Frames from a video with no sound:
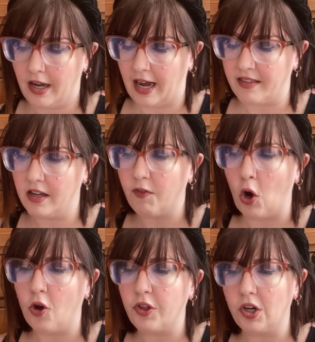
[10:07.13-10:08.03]
I think of
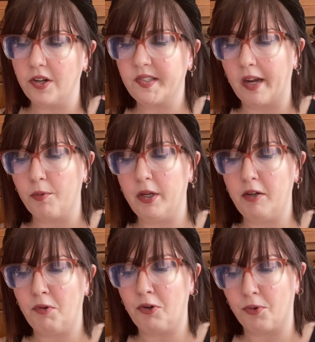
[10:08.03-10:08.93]
all the looks I
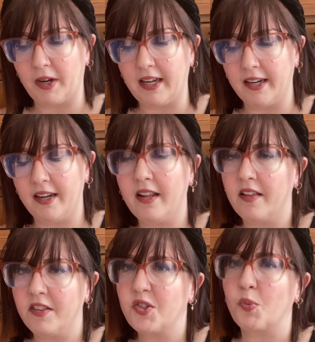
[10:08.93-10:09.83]
recreated,
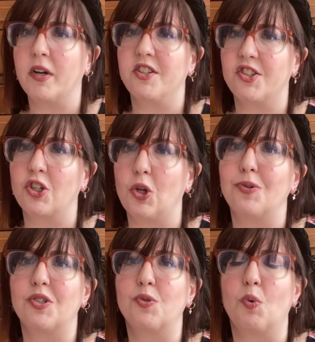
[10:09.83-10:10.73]
this one is the
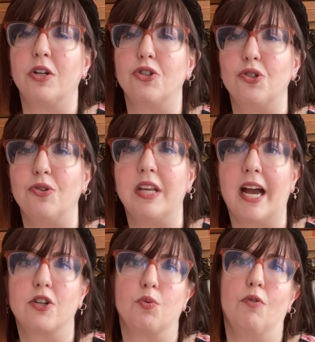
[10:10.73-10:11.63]
closest one to the actual